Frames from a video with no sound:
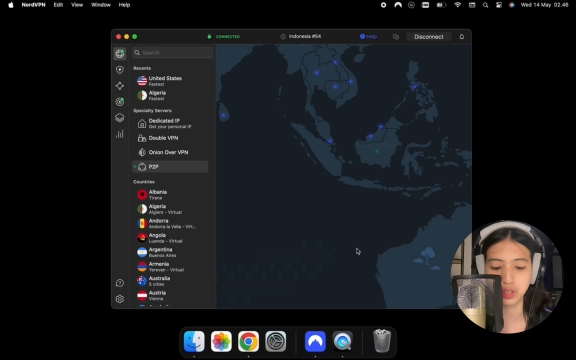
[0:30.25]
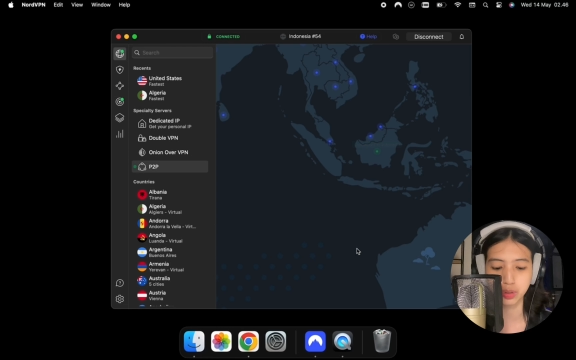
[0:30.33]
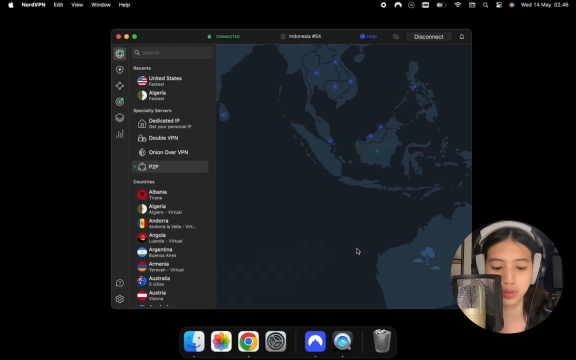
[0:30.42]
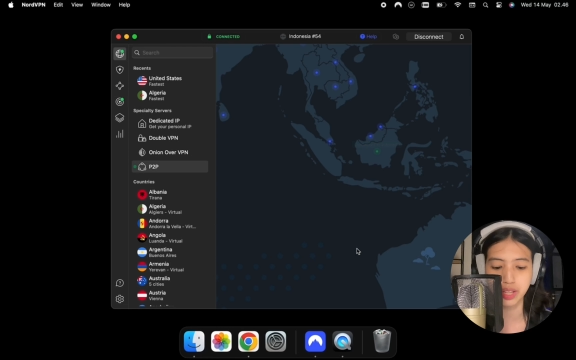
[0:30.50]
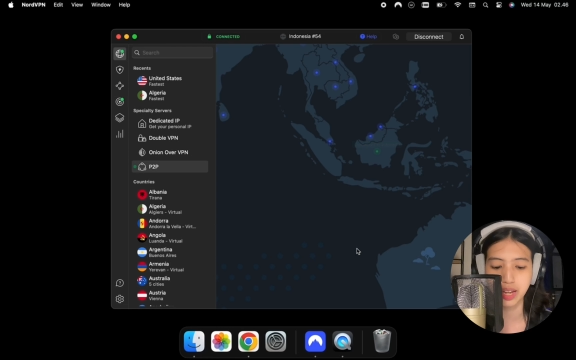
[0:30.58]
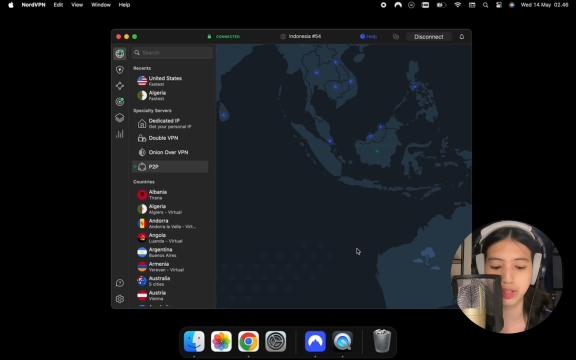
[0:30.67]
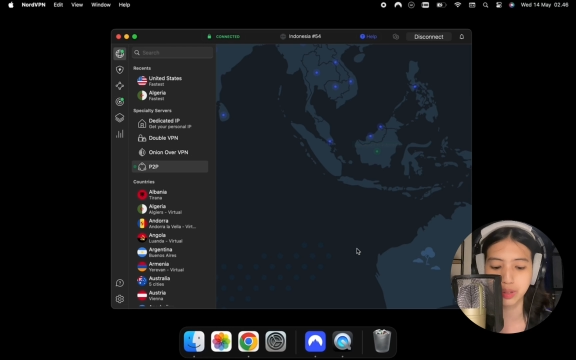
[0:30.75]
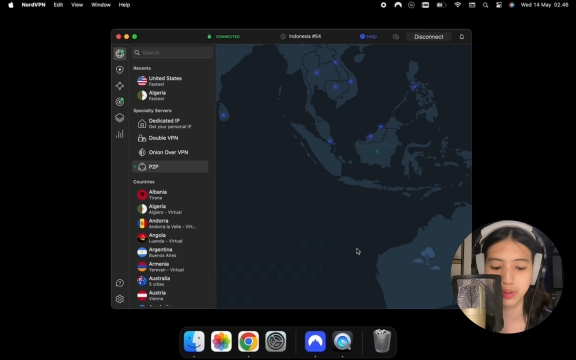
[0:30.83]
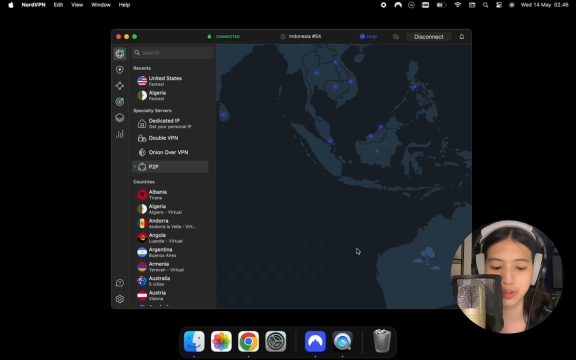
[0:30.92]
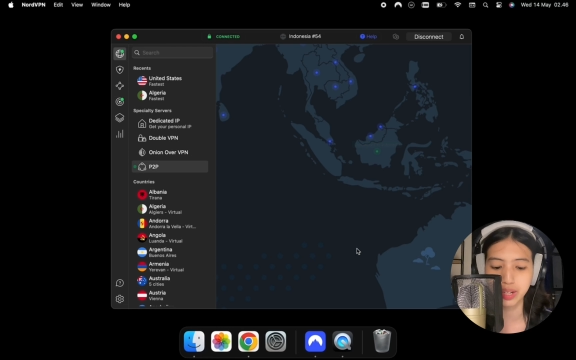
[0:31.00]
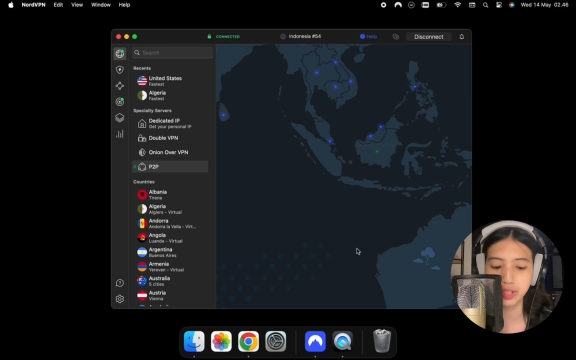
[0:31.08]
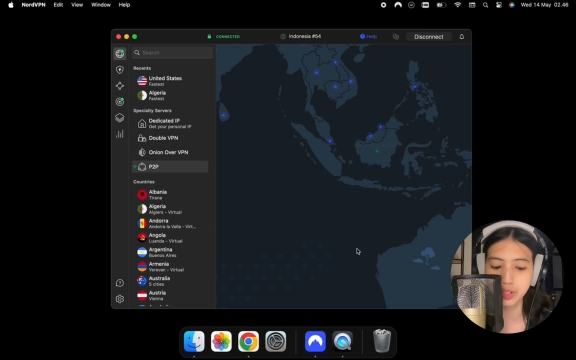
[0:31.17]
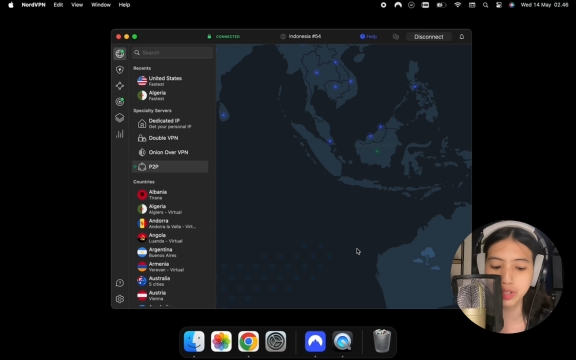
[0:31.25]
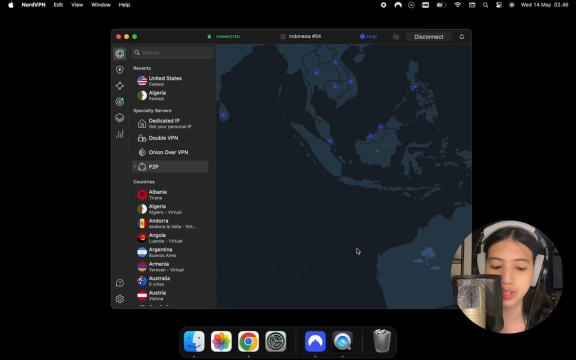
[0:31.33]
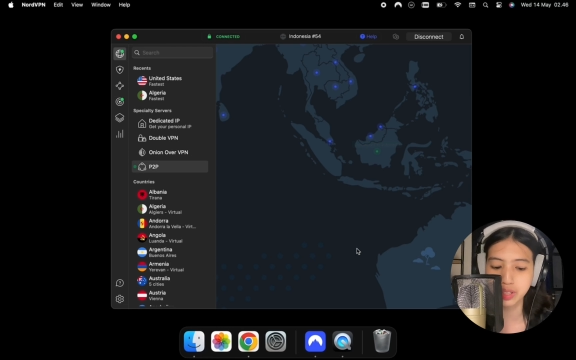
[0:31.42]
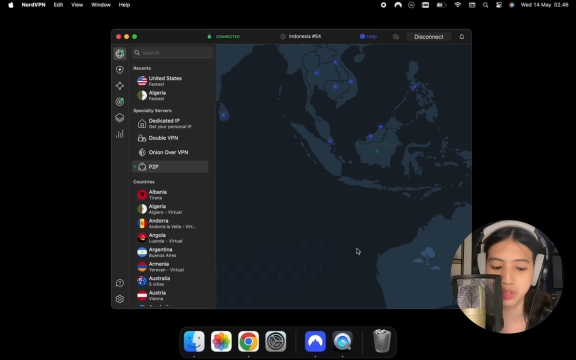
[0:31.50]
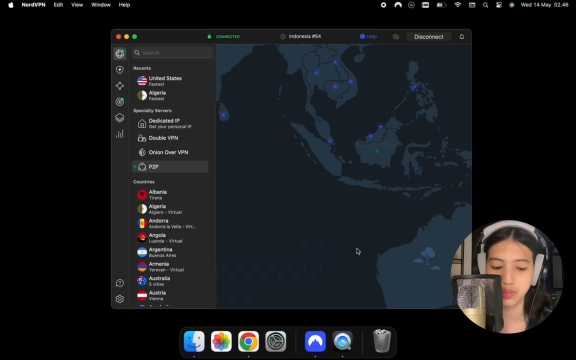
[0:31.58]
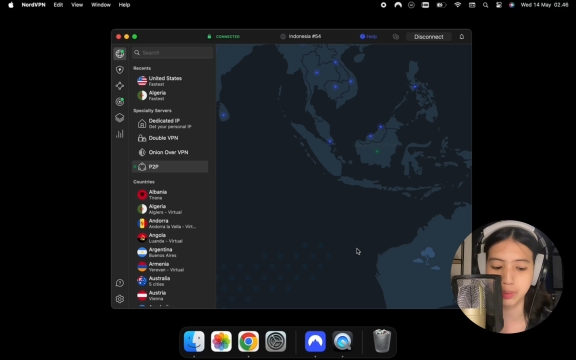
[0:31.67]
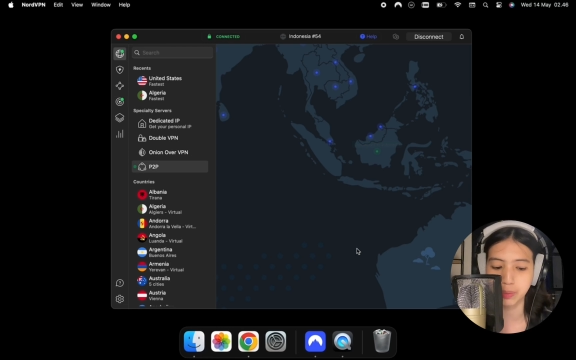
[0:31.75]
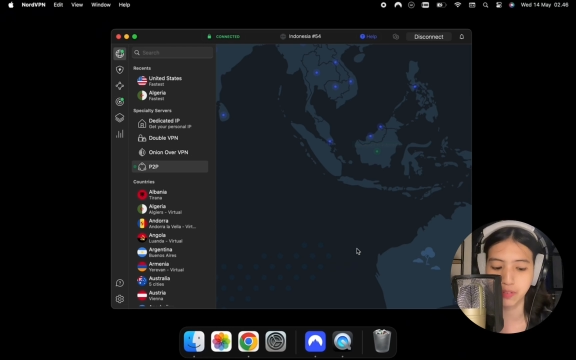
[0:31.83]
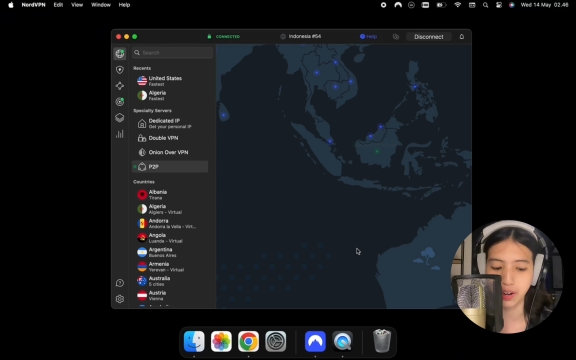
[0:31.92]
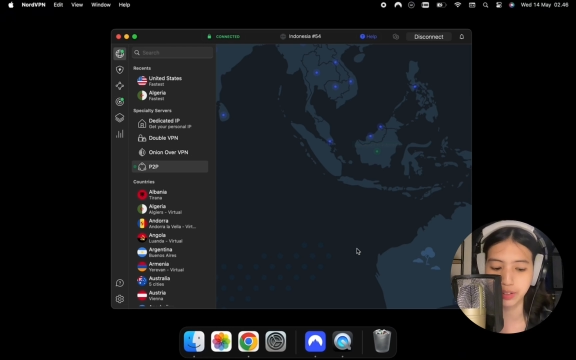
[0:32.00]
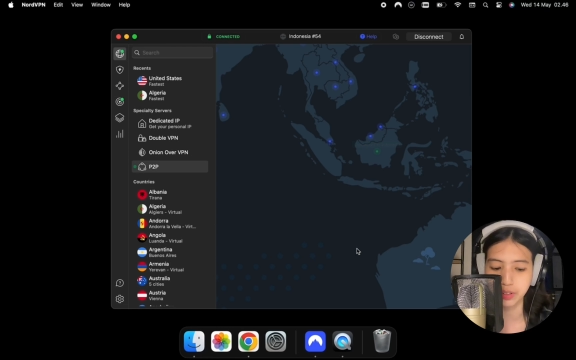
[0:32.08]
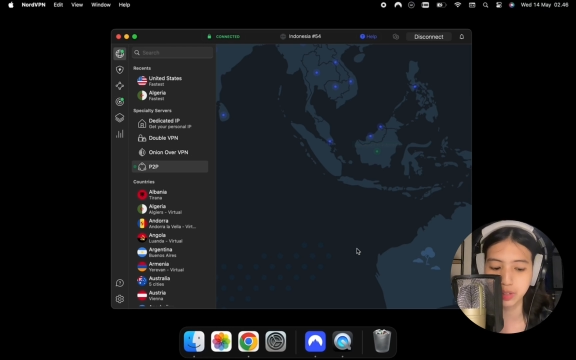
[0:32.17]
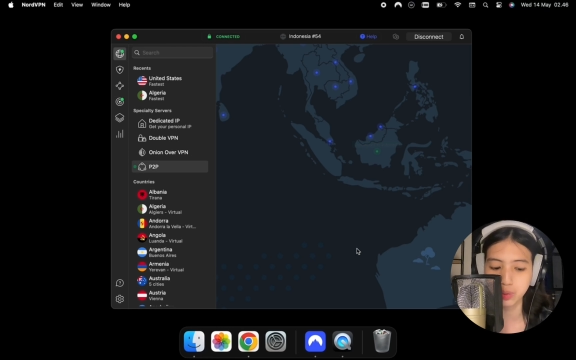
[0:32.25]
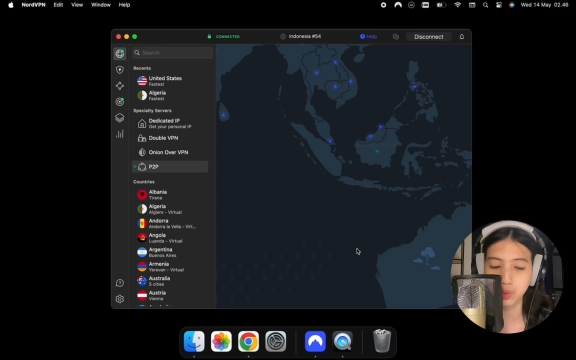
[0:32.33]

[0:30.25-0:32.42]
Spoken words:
so that your internet service provider